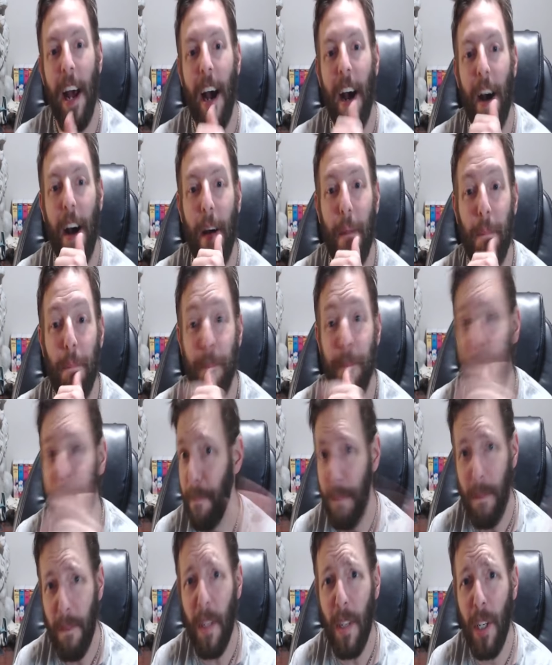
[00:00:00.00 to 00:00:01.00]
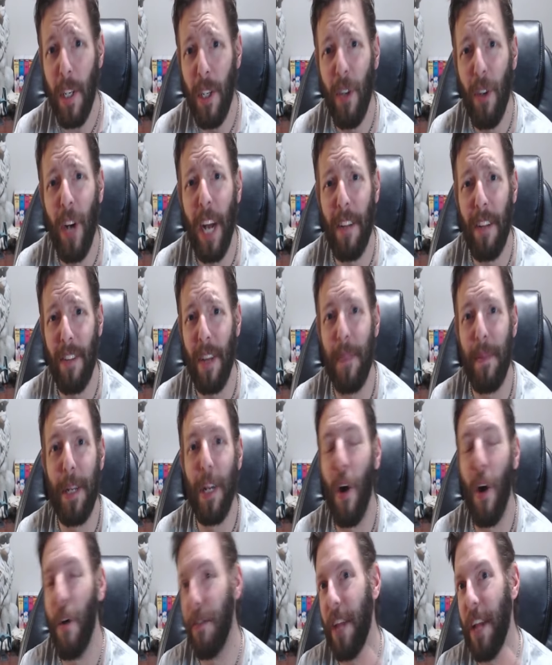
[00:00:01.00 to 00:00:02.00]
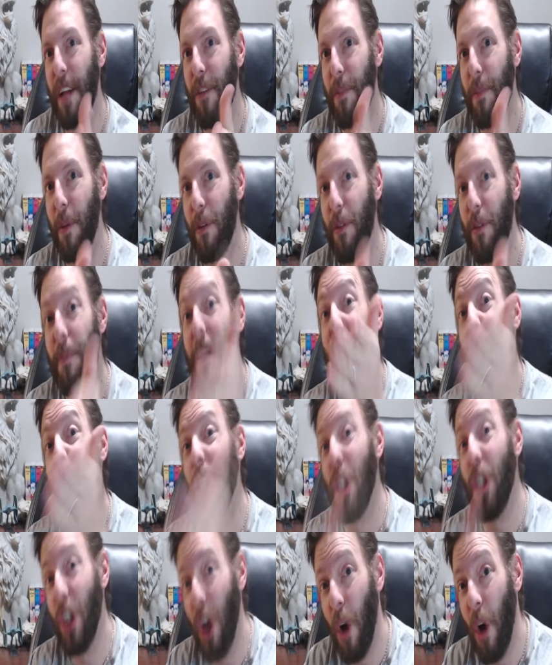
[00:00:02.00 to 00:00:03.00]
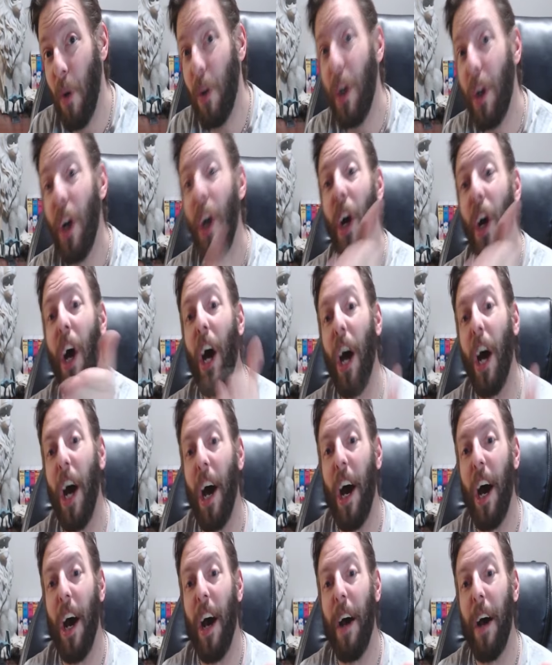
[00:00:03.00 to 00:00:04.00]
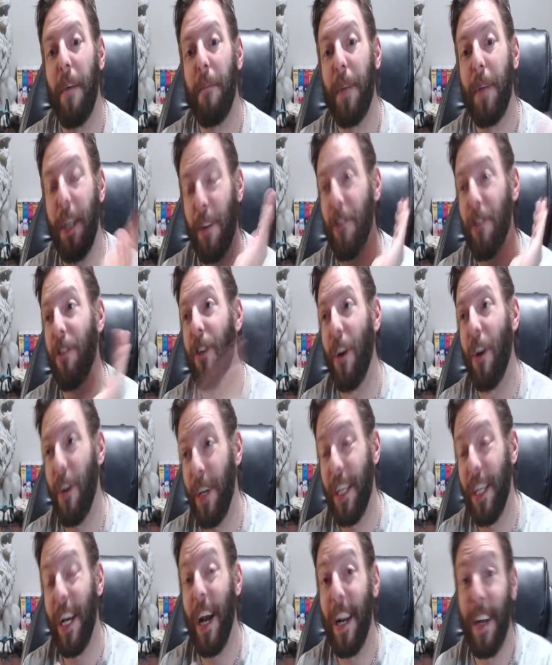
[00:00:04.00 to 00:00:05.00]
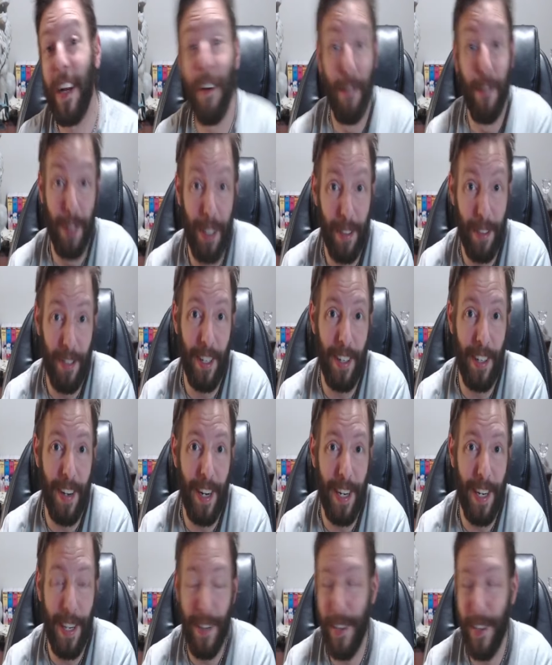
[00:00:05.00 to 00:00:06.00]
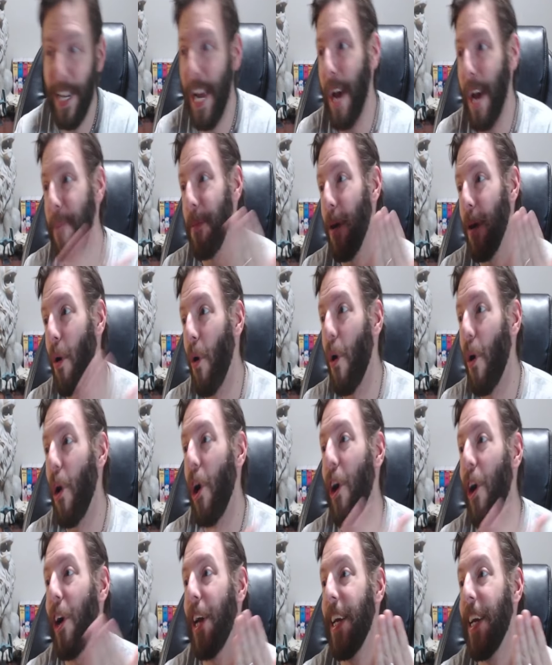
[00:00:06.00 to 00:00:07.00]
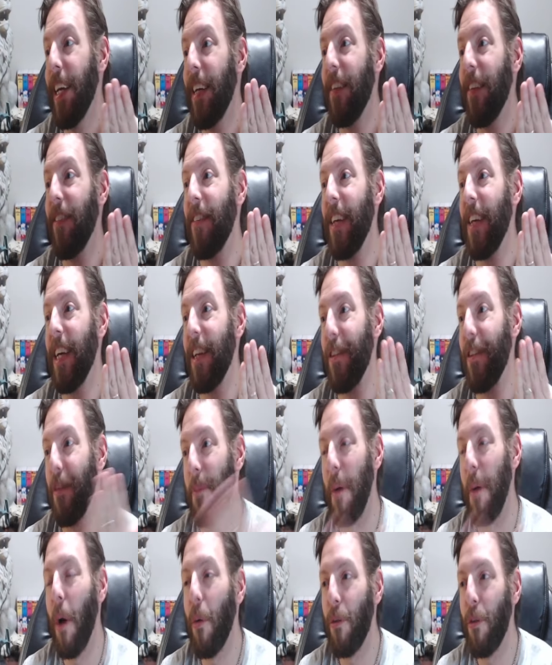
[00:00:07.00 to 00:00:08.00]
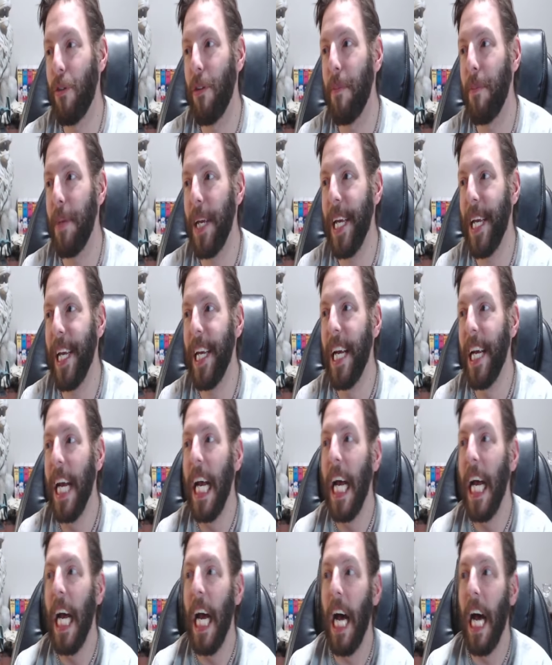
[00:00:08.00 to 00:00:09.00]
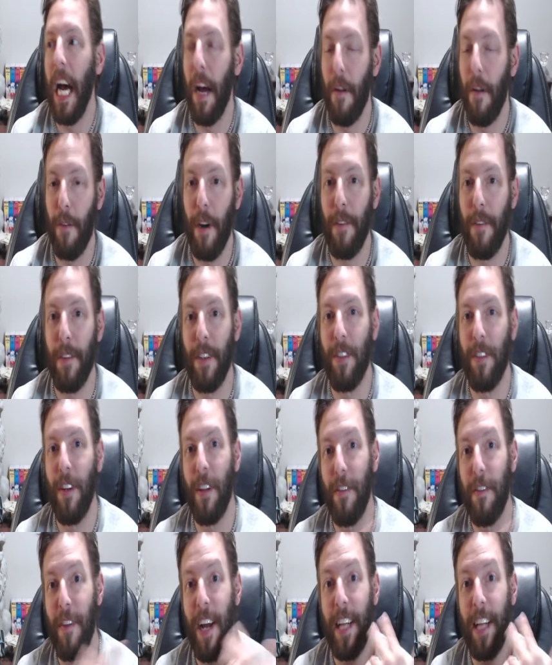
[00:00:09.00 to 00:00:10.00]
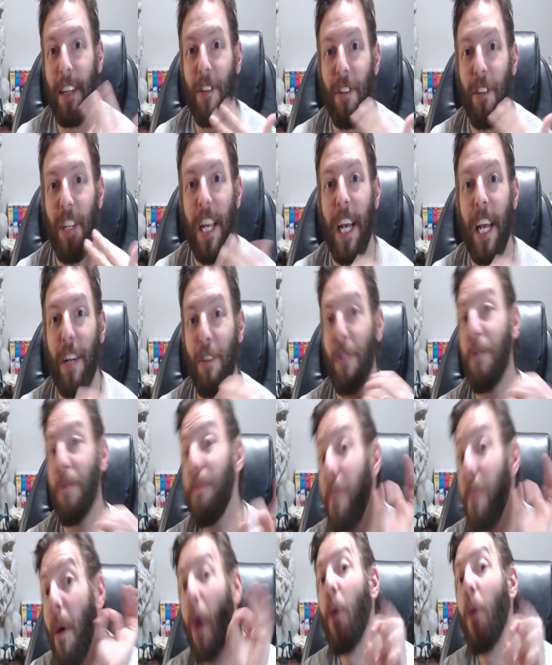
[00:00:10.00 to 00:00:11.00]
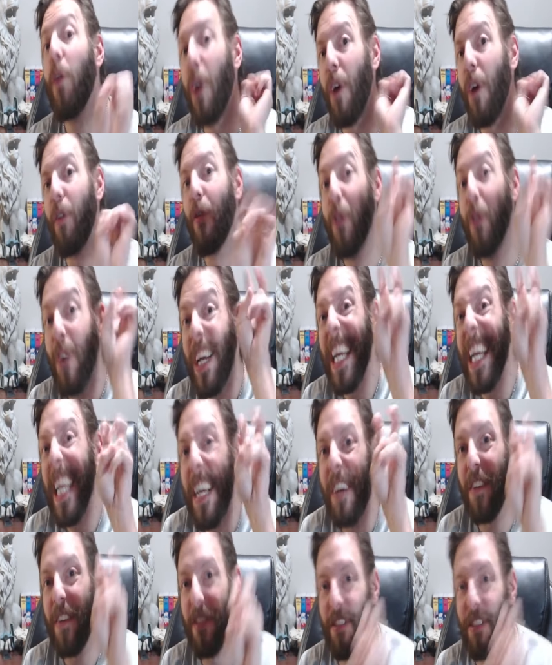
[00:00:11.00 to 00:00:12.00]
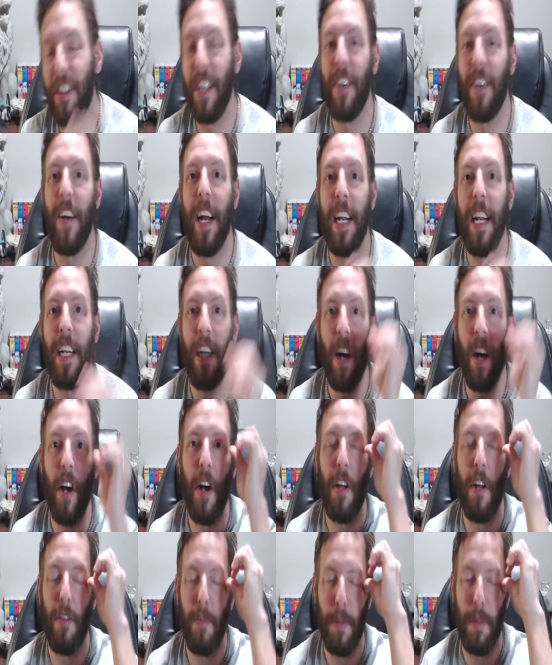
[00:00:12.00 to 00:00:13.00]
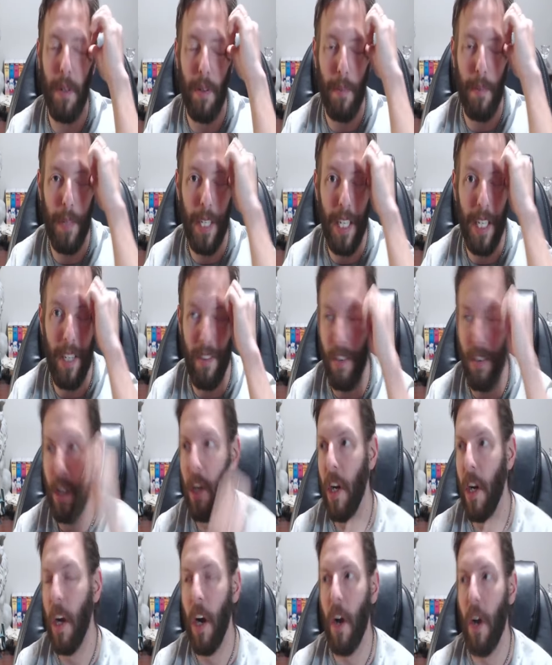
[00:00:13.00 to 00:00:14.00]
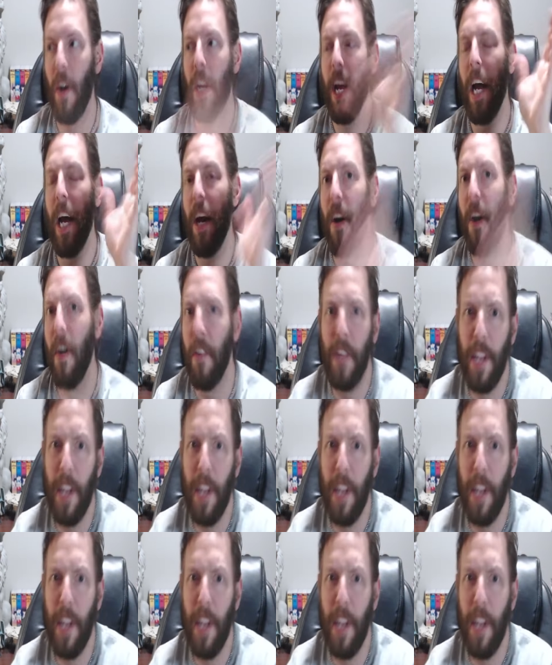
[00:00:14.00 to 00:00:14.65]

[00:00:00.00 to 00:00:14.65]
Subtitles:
You guys let me know if that's supposed to be a joke, because she's already gotten a real cigarette in her yap, or is it supposed to be a reference to the fact that she can't smoke a real cigarette in a hospital, because, oh yeah, all the